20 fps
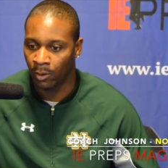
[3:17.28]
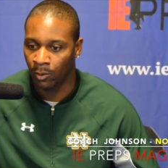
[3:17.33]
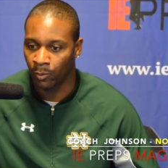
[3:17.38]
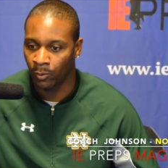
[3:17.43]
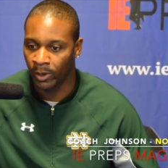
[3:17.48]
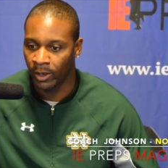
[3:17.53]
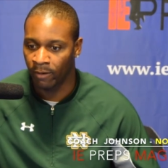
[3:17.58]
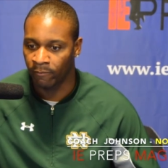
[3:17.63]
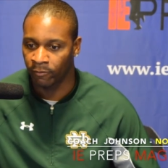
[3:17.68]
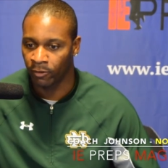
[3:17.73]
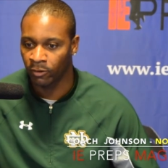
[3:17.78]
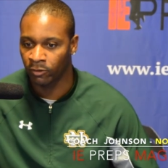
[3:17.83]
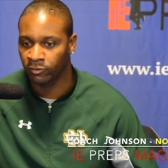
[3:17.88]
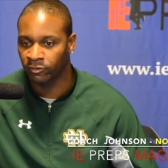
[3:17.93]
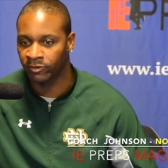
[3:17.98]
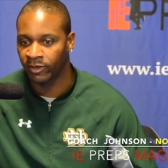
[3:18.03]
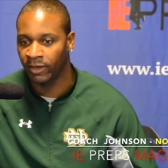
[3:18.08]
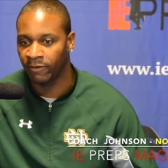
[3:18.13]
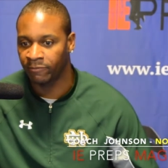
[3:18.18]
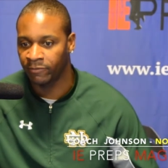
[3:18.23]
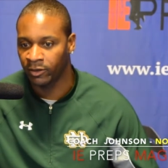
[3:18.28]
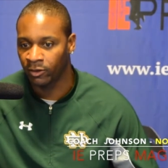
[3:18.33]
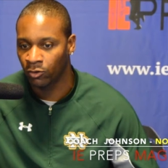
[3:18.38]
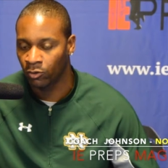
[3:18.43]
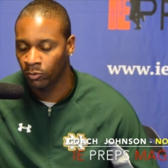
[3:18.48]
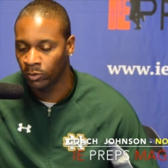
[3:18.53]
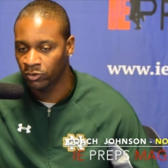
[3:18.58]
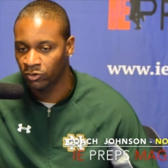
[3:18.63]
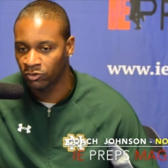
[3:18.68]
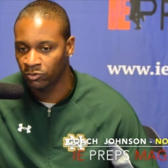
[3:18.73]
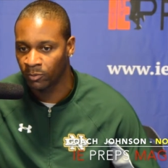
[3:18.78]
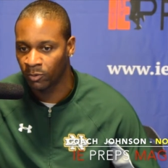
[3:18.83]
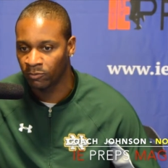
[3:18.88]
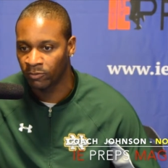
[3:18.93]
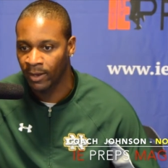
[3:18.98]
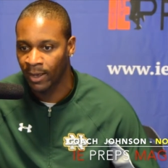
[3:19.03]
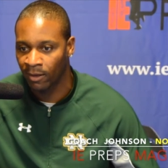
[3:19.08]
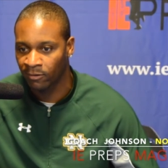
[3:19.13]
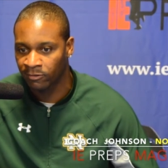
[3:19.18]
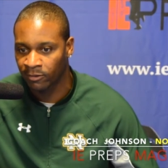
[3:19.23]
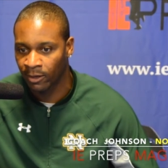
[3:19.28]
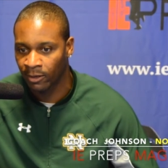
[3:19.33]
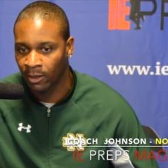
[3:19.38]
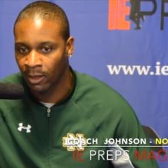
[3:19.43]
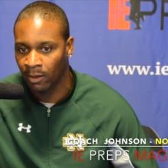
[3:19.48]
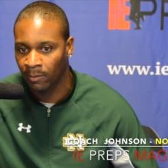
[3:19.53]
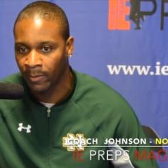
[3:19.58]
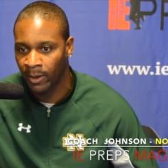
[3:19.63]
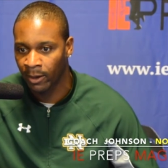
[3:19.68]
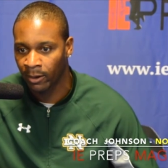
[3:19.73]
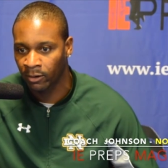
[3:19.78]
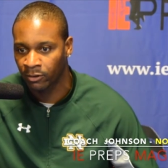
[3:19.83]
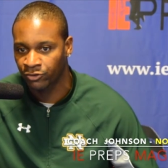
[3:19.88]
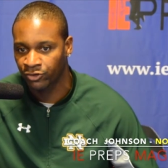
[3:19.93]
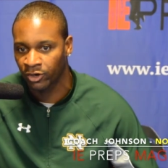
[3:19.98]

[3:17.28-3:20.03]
We have our safety, who we just moved to outside linebacker,